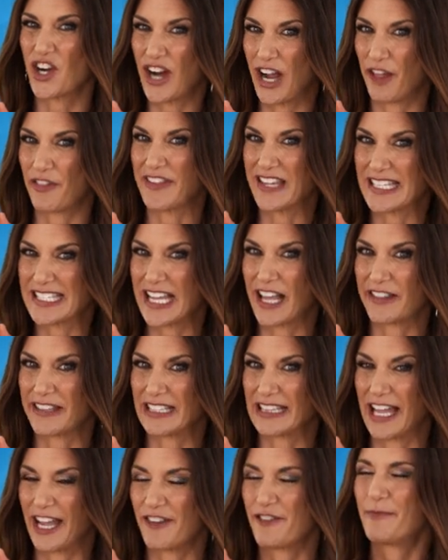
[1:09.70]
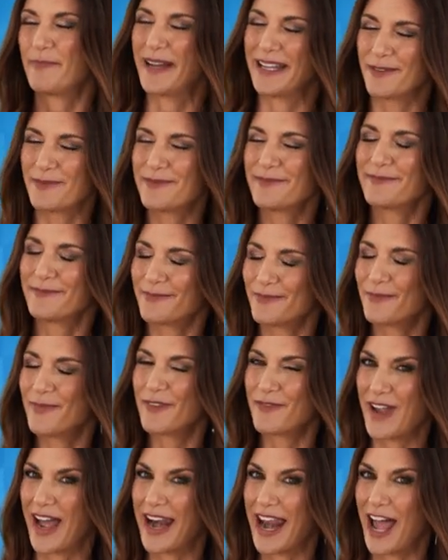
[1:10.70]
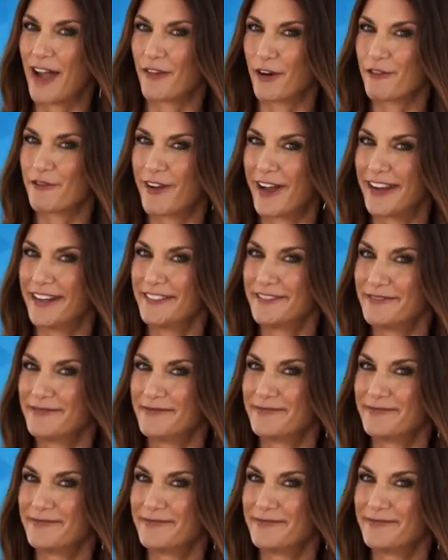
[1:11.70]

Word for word: your healthiest healthy life, but we've got to have our fun.